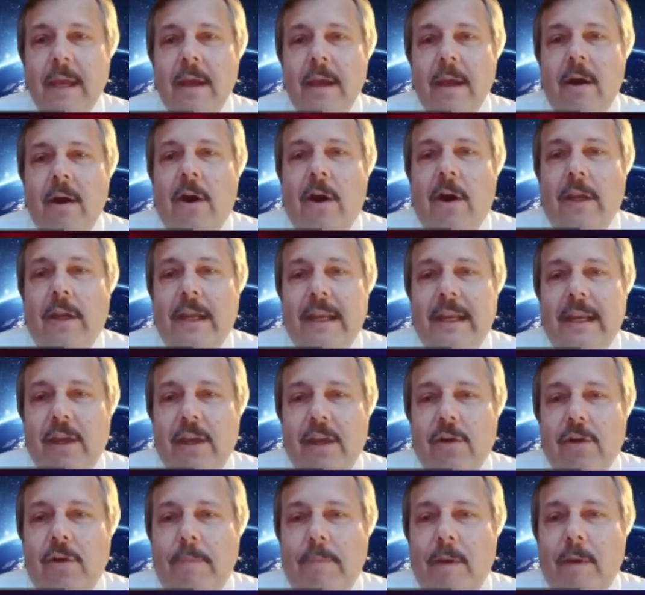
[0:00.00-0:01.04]
on a
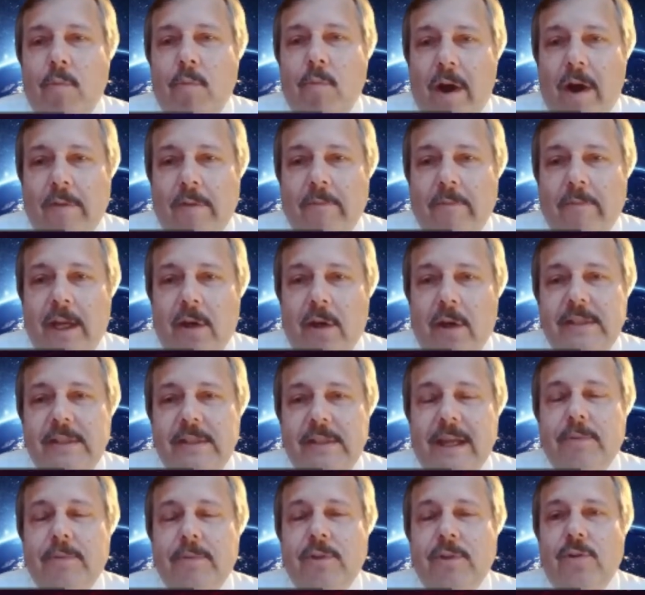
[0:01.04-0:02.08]
niobium 110
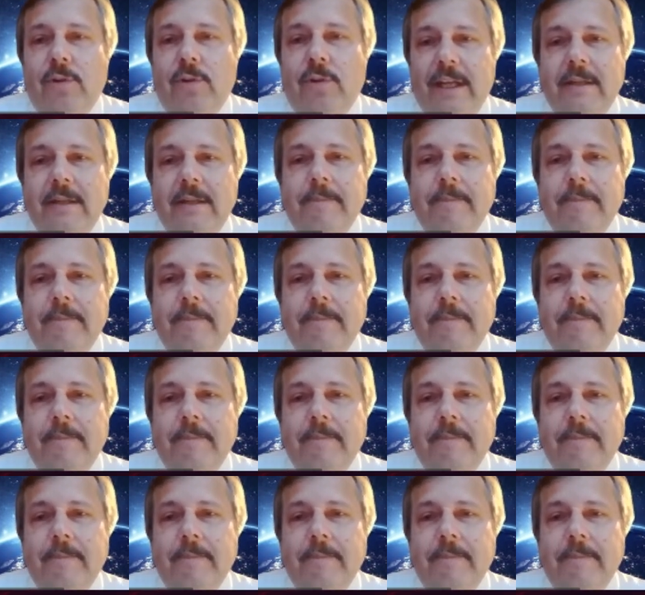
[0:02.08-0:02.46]
substrate.